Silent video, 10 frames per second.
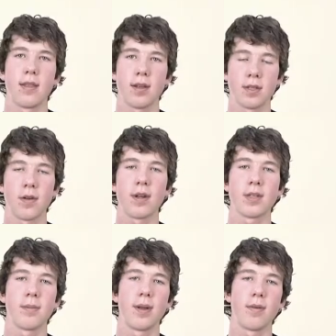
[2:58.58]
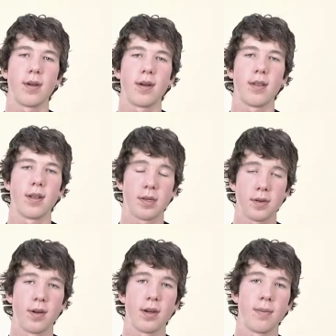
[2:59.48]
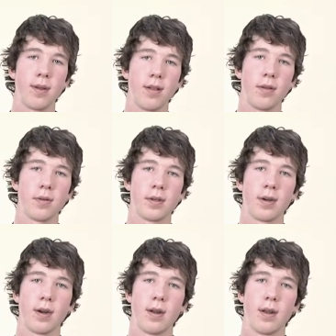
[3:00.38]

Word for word: There's going to be a winner and there's going to be a loser.